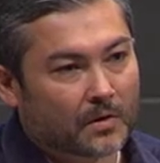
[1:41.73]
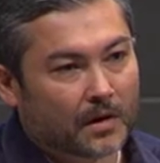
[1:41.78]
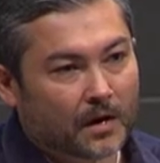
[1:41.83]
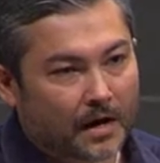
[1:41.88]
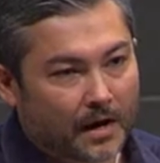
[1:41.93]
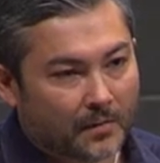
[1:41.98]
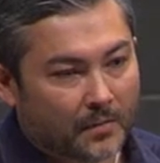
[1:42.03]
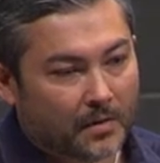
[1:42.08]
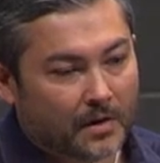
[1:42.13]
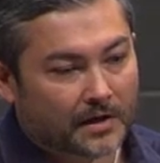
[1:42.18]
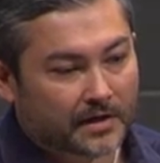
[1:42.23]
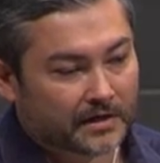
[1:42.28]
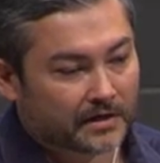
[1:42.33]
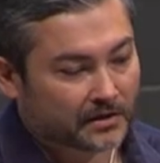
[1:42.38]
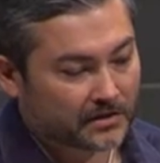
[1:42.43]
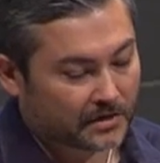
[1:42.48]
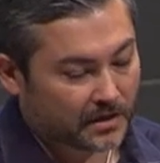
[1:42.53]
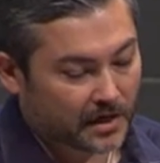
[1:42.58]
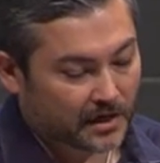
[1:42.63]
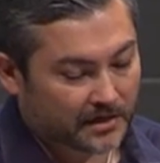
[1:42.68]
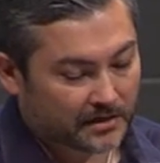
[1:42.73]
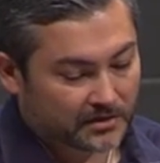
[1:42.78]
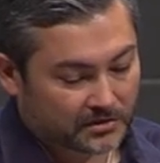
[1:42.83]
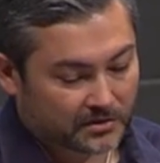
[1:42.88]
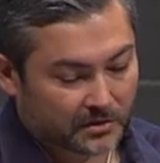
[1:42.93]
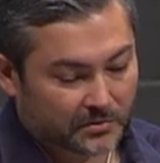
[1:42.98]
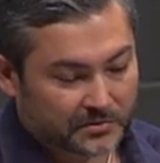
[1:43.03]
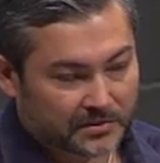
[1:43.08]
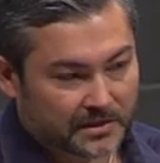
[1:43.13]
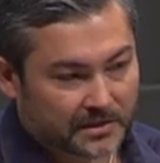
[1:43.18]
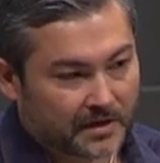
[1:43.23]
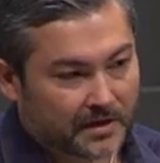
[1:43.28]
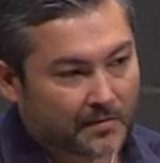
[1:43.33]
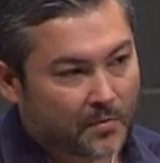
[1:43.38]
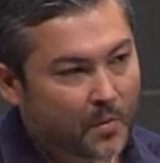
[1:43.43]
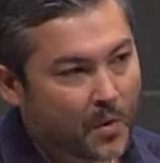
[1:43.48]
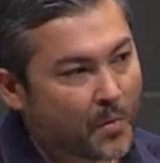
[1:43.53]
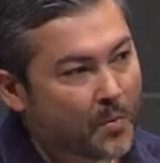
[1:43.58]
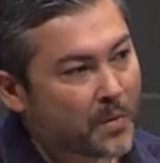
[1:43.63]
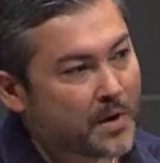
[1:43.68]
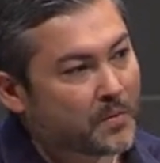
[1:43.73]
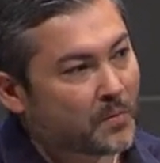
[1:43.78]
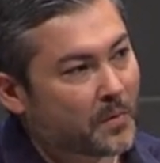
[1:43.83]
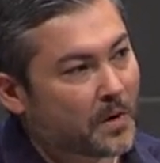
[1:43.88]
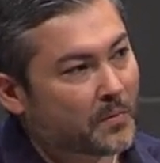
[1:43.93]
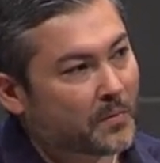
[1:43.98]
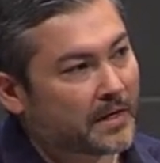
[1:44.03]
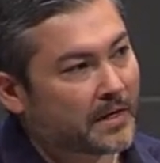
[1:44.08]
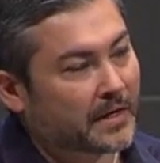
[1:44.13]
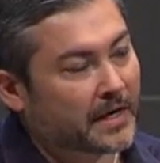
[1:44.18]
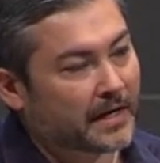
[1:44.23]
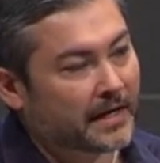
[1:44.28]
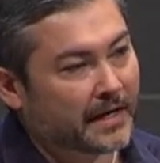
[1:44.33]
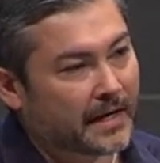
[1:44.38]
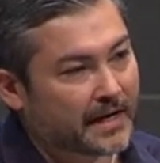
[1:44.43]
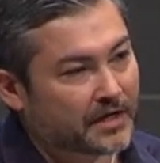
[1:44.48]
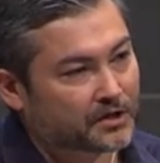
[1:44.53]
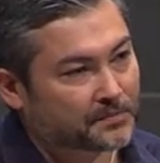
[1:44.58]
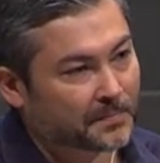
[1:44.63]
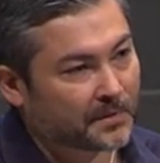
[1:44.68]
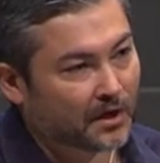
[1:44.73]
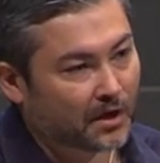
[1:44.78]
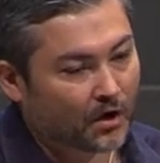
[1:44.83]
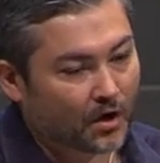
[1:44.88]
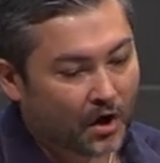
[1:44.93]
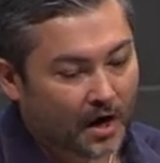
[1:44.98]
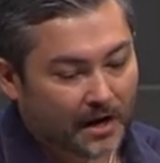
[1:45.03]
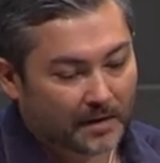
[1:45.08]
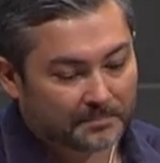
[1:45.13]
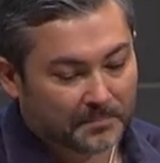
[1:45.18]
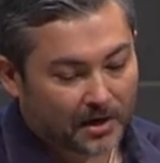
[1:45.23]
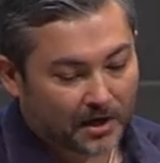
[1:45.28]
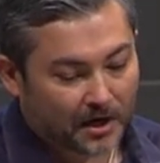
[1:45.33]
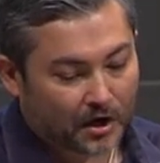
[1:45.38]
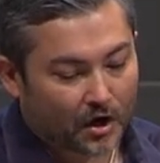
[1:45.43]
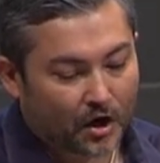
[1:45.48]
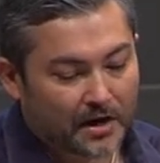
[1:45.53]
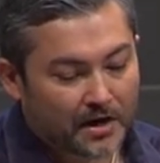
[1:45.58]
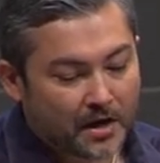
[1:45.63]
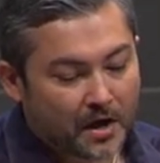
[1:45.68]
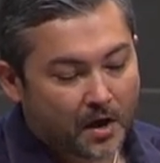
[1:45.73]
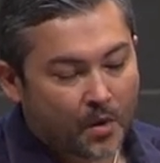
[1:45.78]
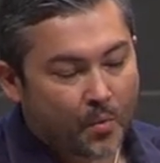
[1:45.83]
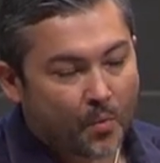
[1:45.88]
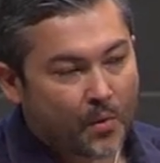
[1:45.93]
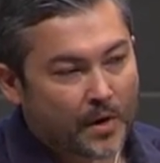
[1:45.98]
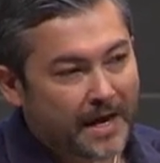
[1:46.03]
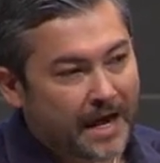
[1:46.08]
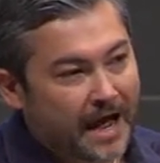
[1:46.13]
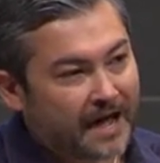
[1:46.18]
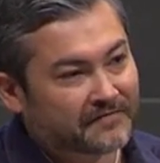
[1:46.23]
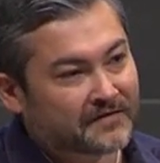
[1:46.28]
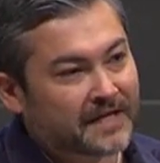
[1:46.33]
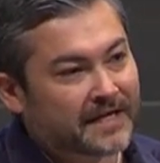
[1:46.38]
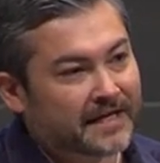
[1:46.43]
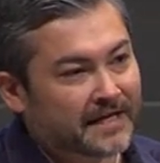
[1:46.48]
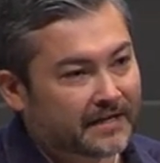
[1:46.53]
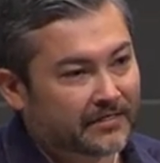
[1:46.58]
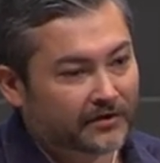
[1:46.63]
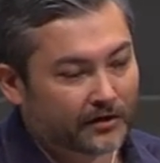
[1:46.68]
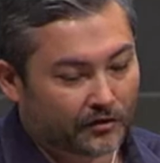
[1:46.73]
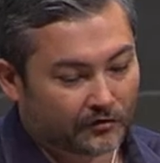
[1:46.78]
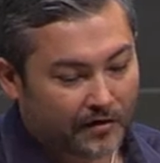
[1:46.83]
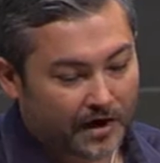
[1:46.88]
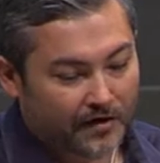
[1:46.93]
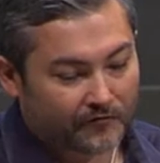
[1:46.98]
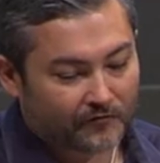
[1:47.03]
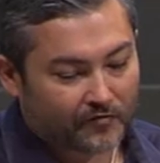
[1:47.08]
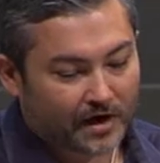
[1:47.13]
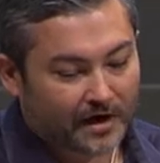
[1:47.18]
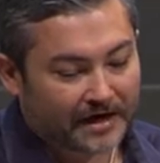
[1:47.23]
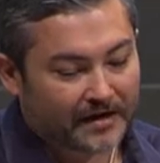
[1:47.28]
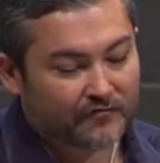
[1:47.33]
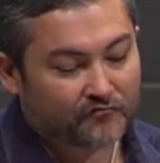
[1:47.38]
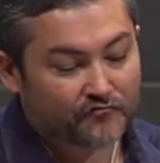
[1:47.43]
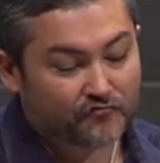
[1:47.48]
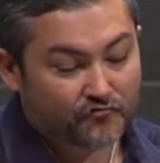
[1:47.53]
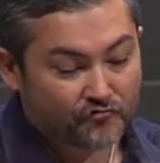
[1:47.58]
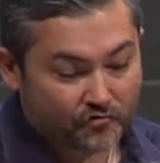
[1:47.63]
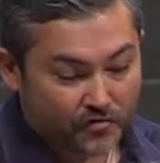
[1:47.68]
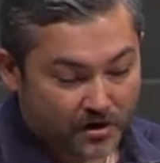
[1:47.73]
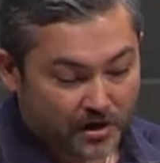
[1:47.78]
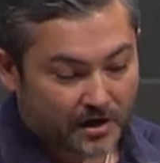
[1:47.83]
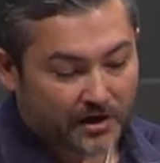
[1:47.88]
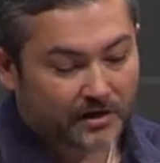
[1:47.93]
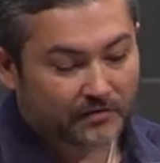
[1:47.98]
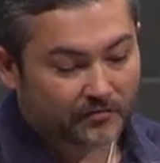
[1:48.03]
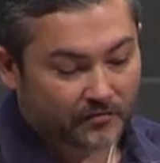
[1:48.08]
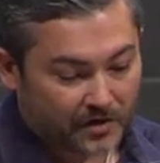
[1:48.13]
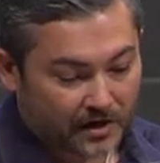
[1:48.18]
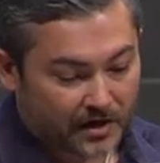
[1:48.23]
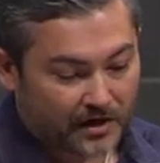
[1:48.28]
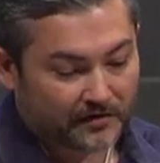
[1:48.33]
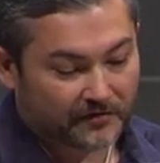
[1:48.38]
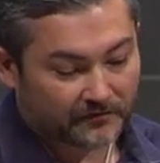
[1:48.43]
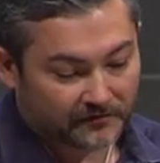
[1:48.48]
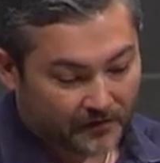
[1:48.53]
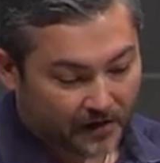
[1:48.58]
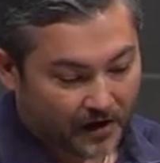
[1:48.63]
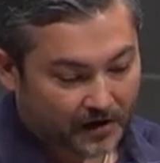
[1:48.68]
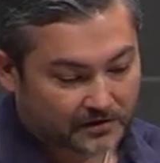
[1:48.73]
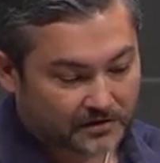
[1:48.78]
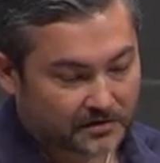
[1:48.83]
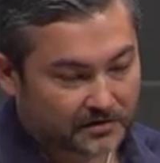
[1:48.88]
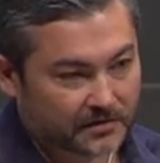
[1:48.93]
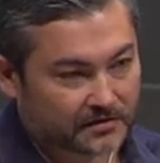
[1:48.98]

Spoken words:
I work in a consultancy company, when we engage by a client, we have to hit the ground running really, really fast.